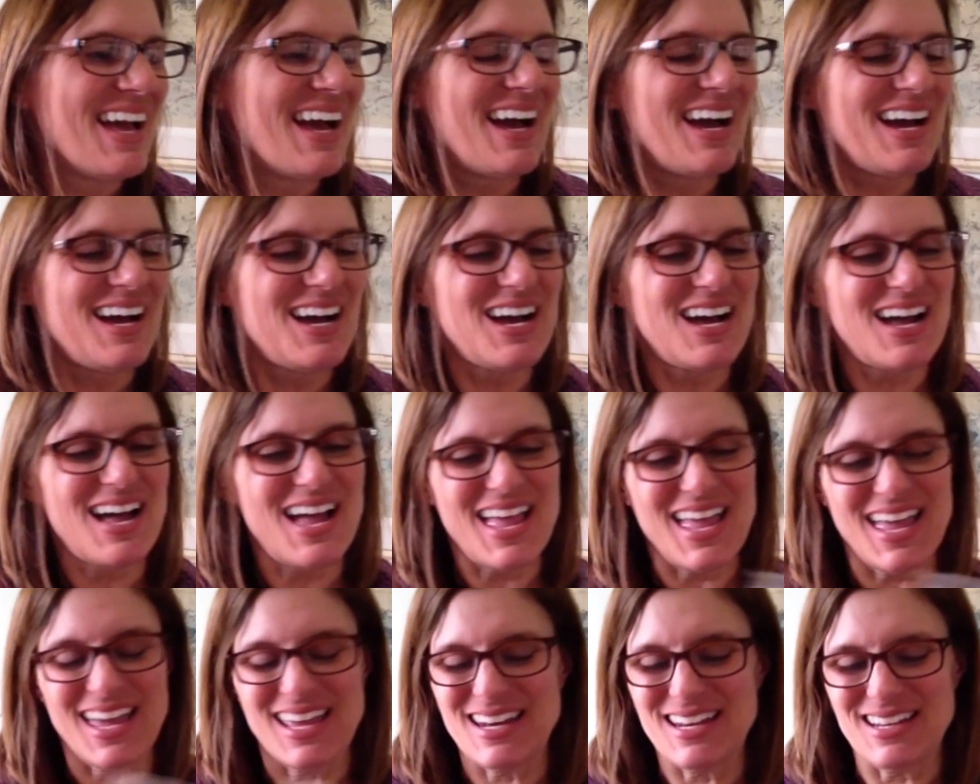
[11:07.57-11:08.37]
I
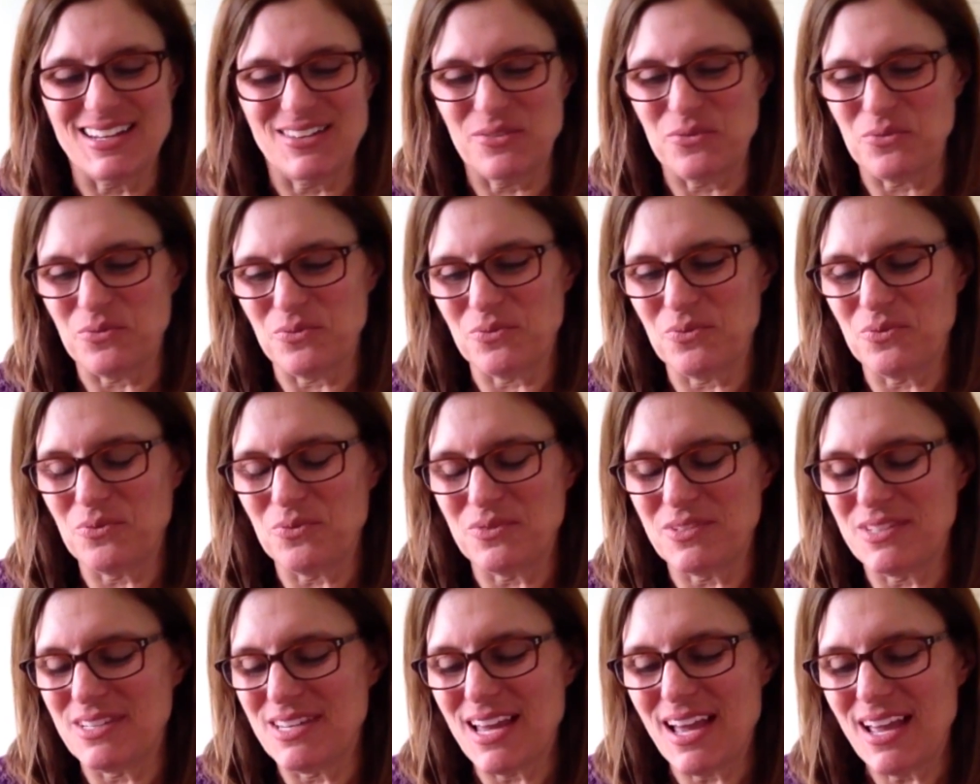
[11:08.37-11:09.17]
had a
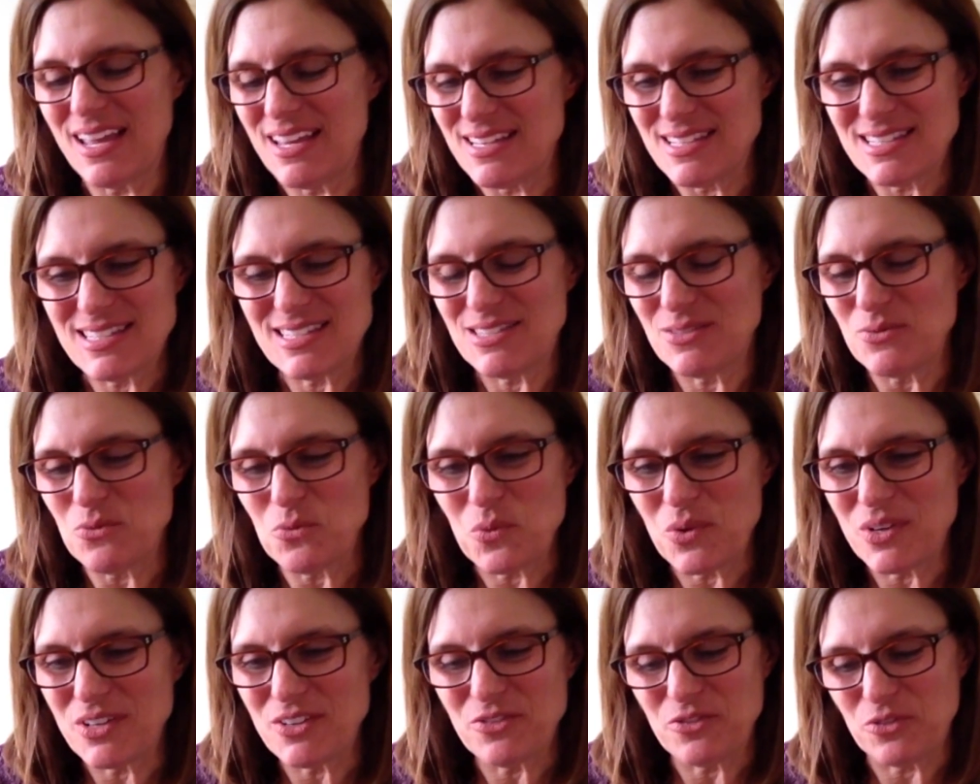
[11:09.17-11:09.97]
nice,
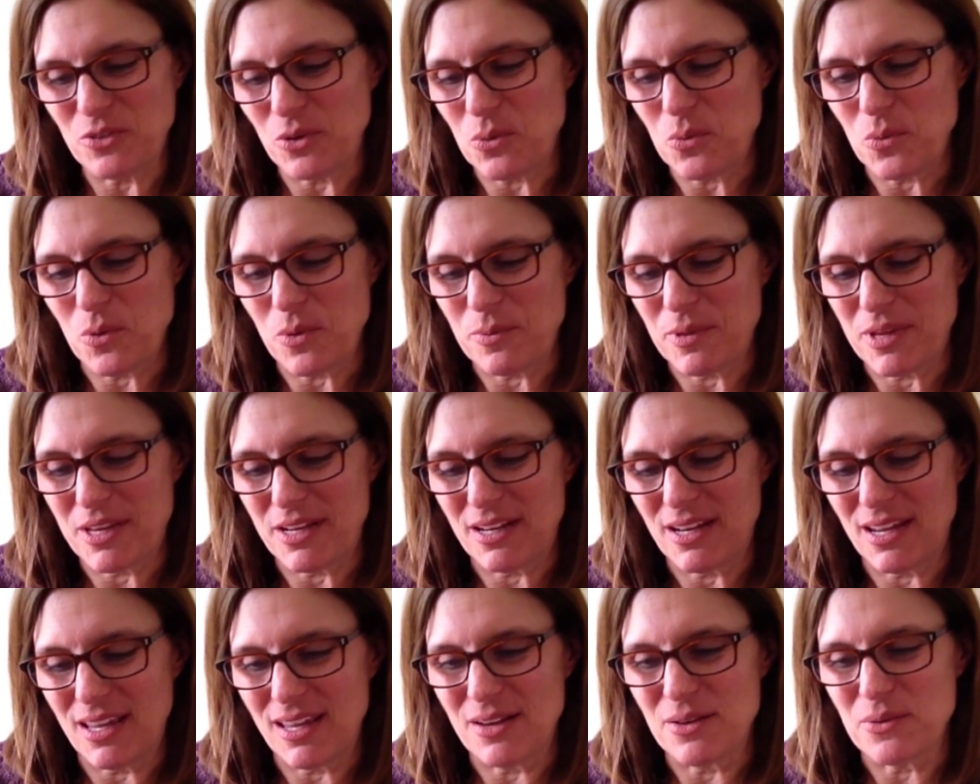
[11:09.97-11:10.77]
wonderful
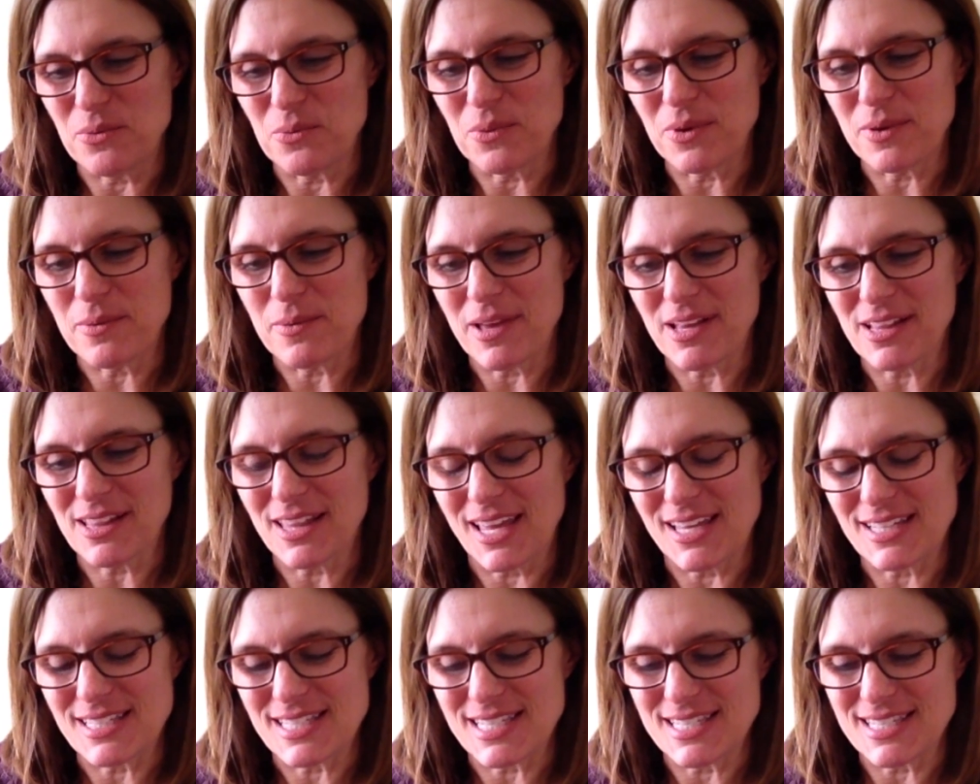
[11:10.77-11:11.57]
woman in one of my
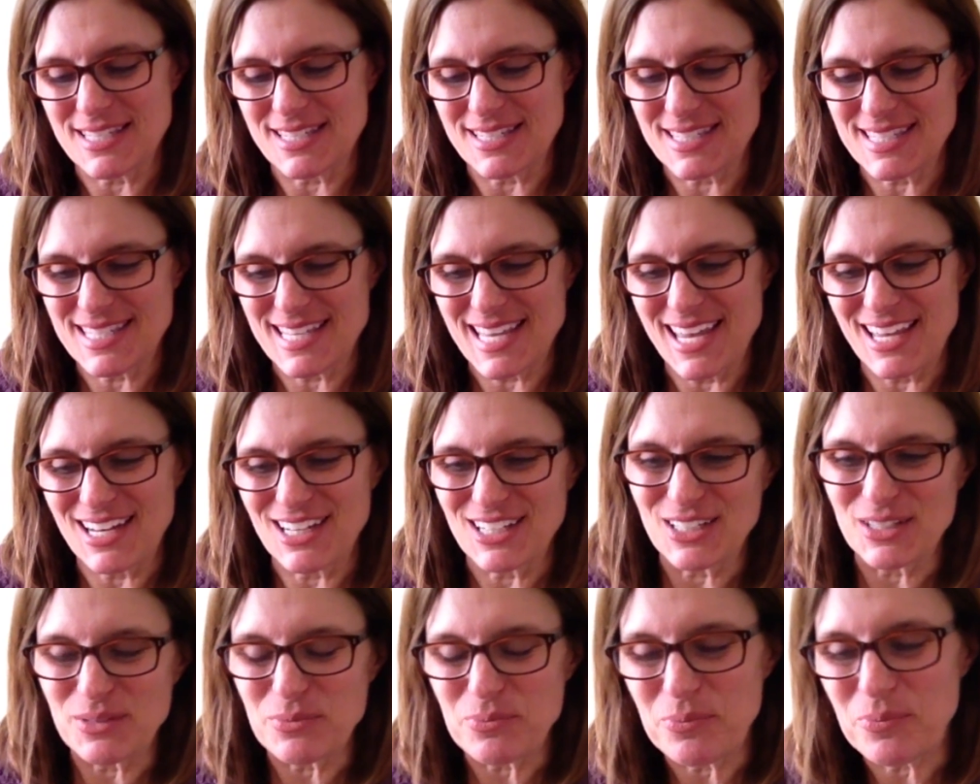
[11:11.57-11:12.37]
classes at
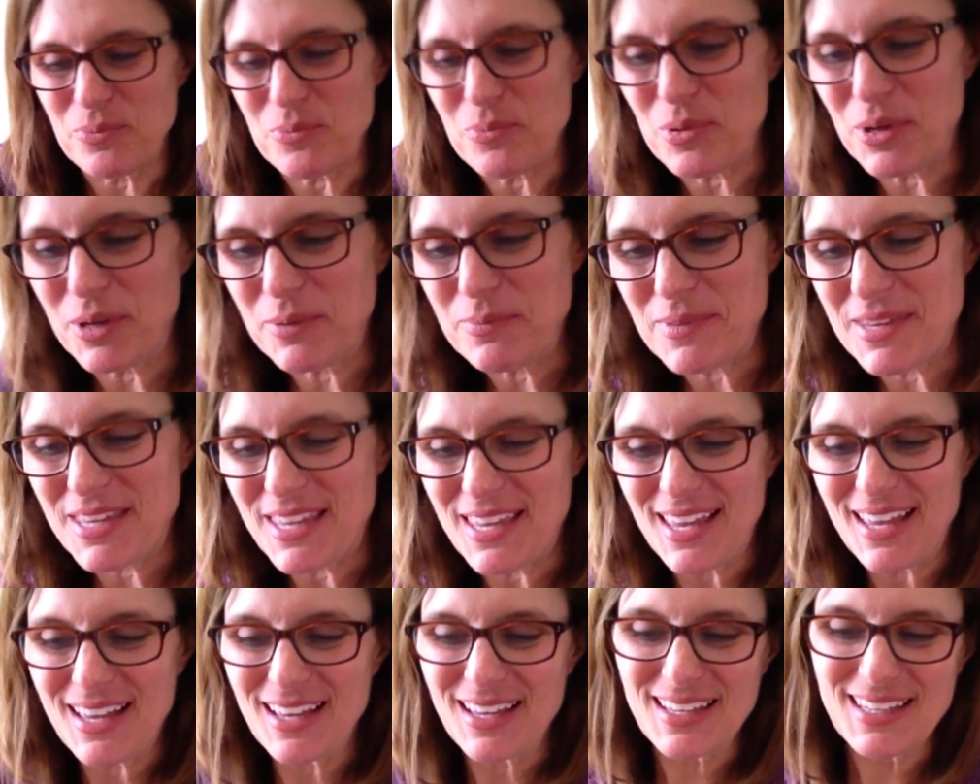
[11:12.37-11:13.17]
Seattle bring
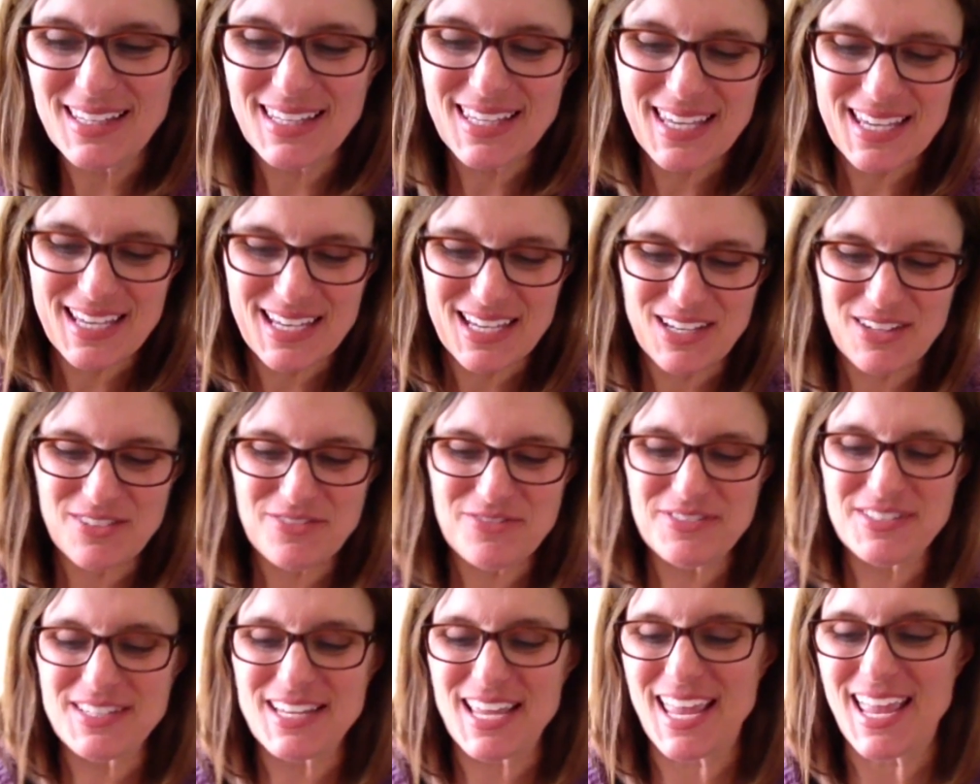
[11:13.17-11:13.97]
me a
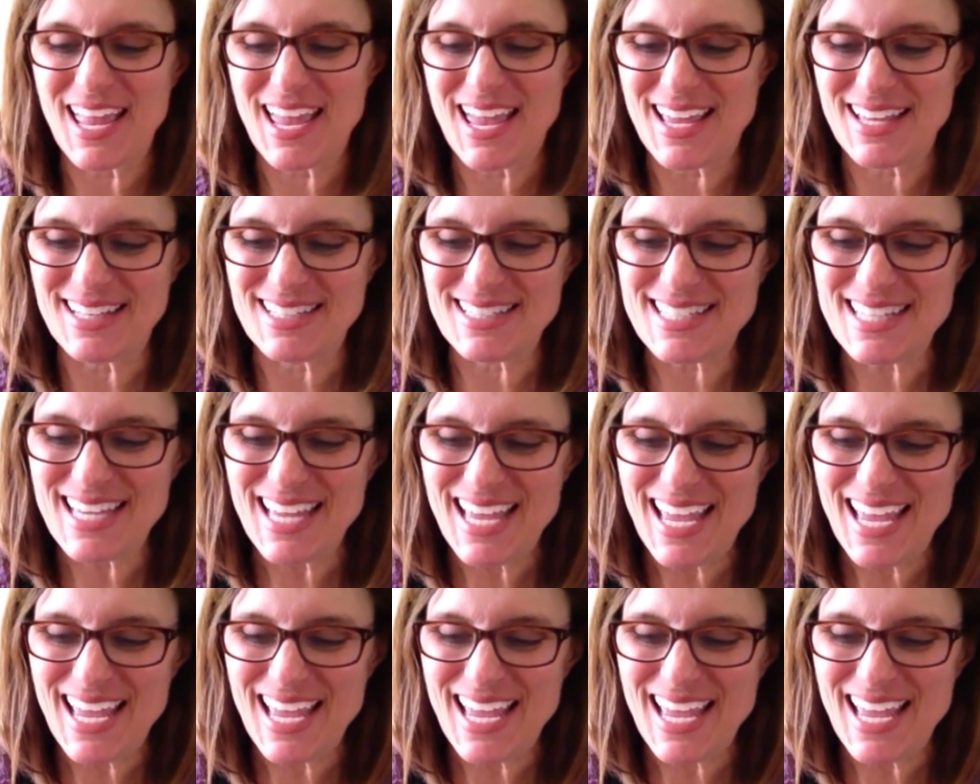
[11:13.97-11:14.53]
gift, and